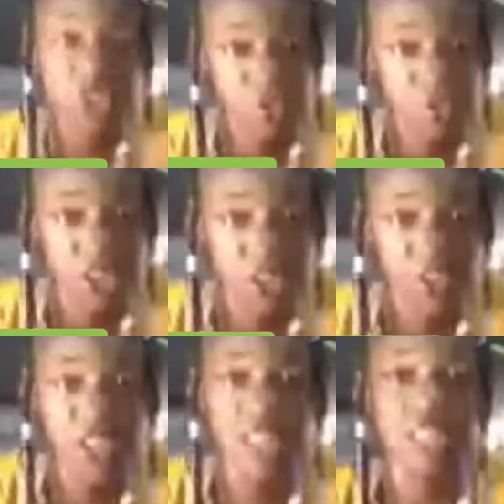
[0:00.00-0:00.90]
He is
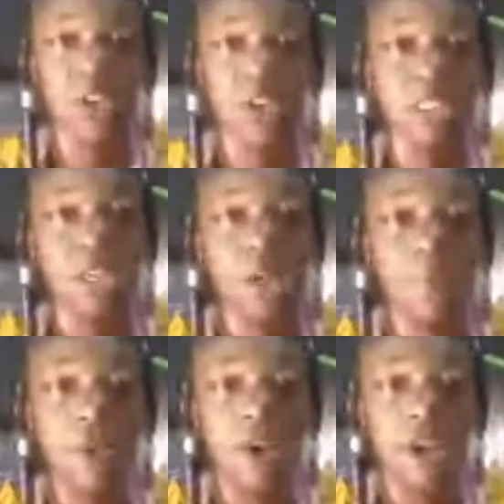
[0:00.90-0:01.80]
going to come
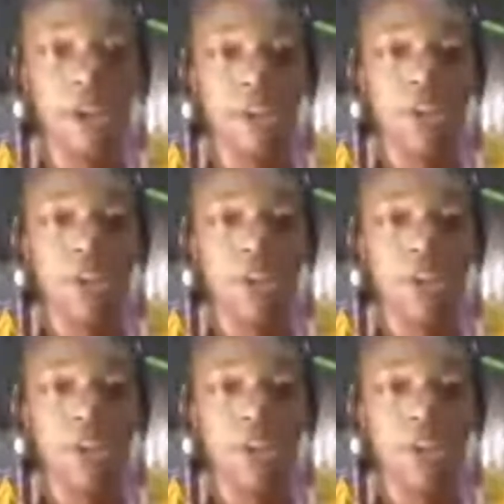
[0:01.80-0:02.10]
on